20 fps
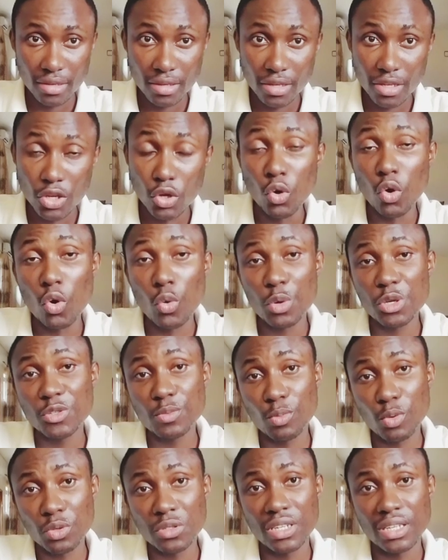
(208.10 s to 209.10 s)
he will always
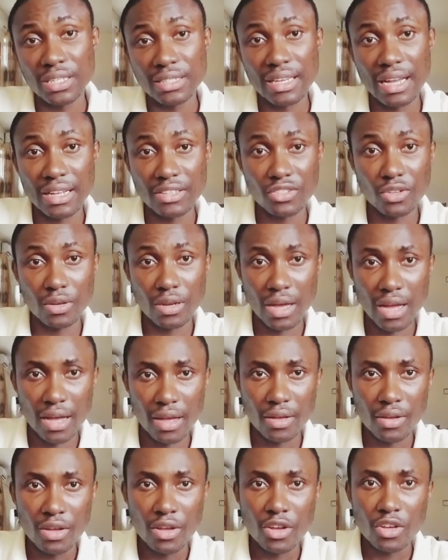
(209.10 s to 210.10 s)
put his hands on her.
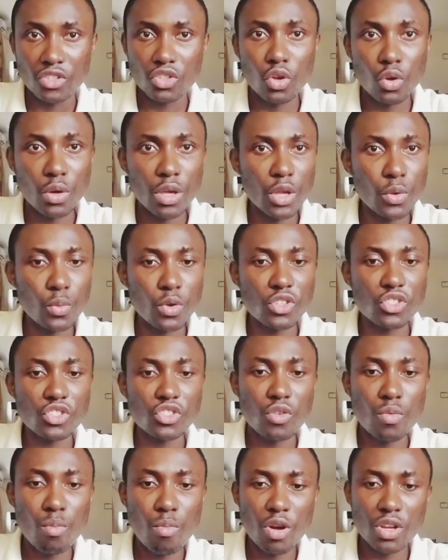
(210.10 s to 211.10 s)
So it was
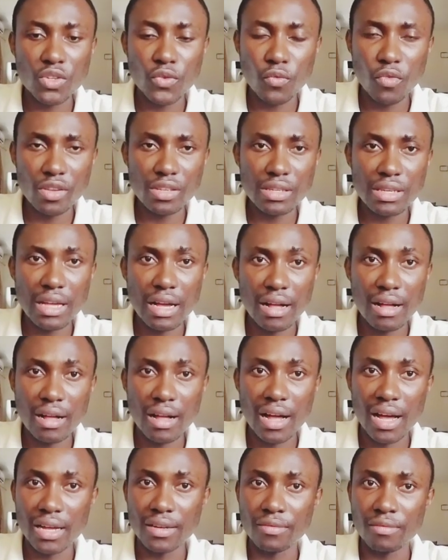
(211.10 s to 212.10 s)
too much physical
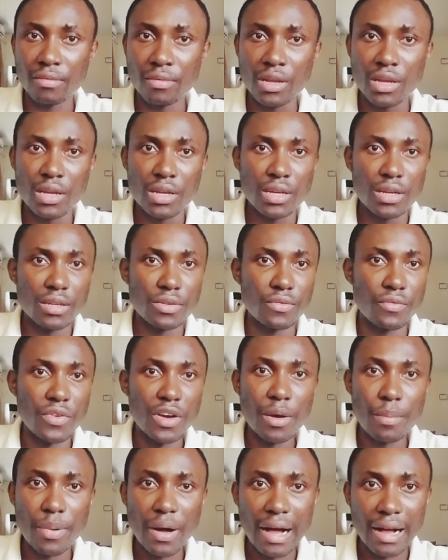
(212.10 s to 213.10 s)
and
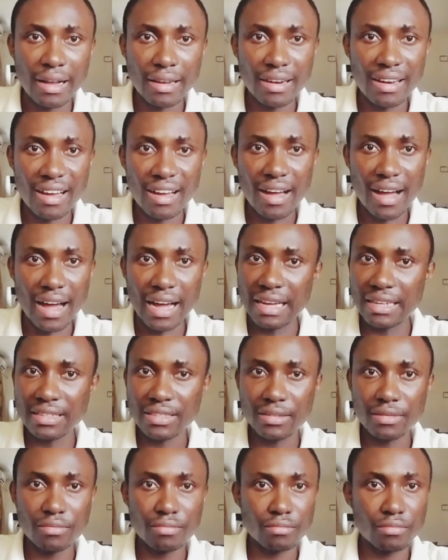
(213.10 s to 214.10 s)
verbal
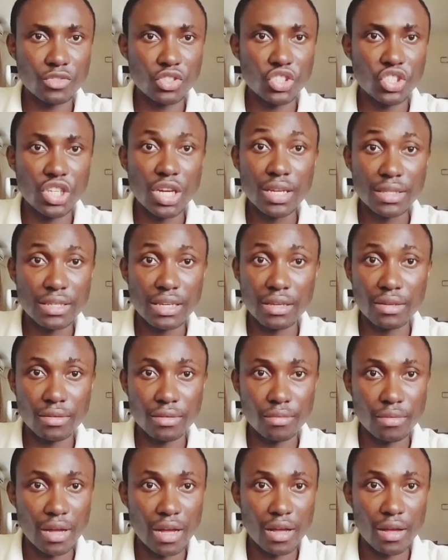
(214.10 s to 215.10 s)
and
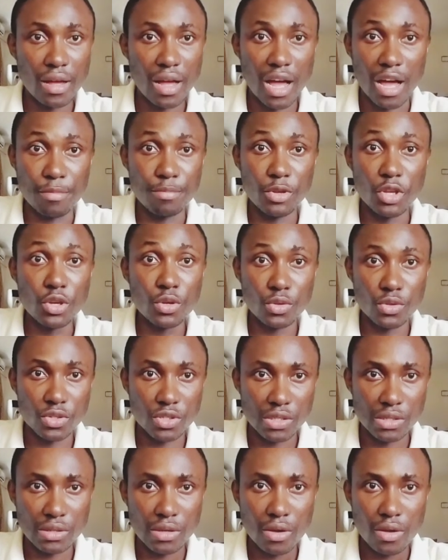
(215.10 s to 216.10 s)
cheating
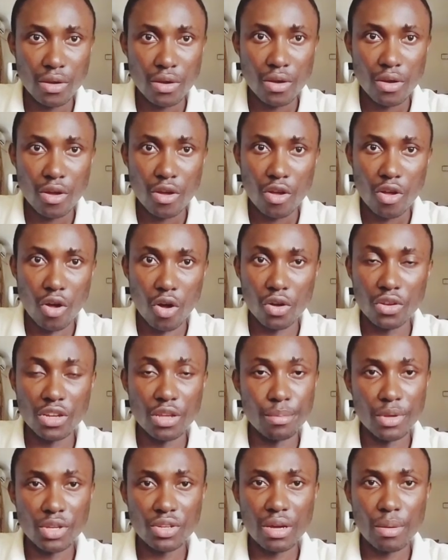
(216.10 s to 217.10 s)
abuse on
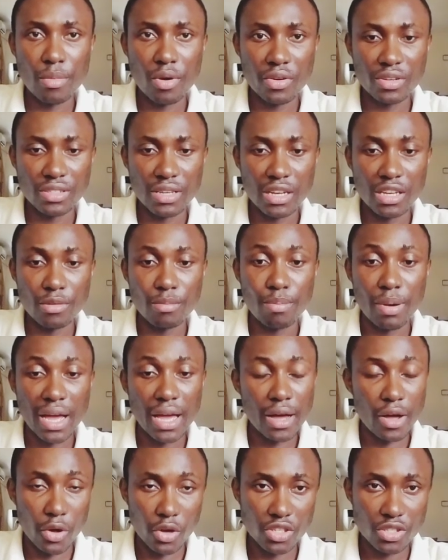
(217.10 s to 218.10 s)
Emilda Marazani by
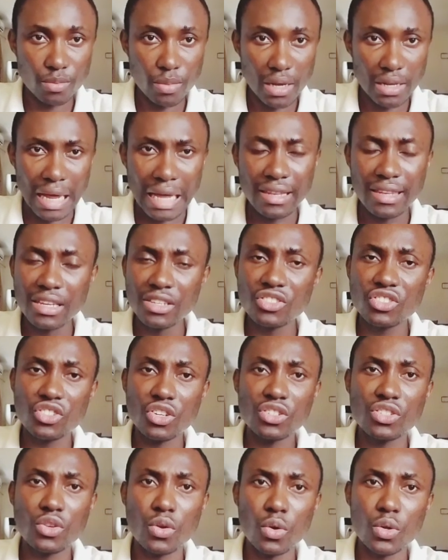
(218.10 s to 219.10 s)
her husband. And this
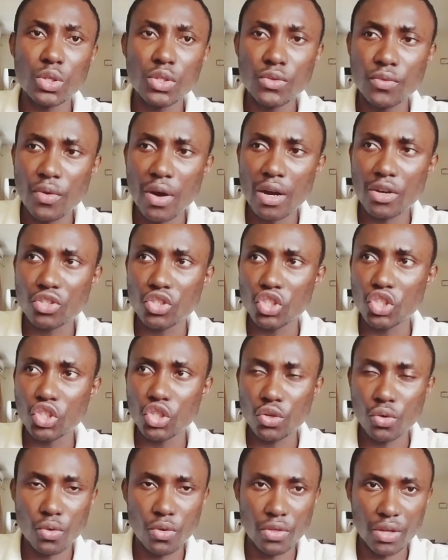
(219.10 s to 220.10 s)
just goes far to
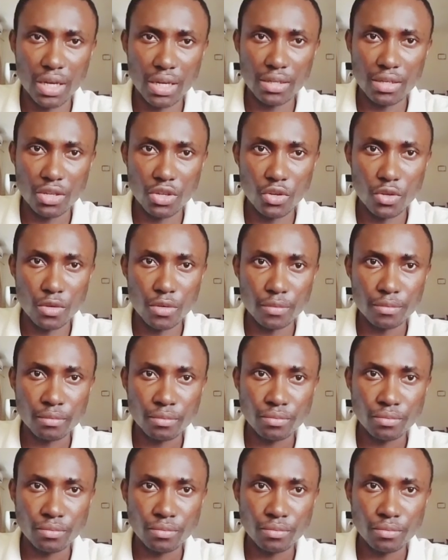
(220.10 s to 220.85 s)
show that, you know,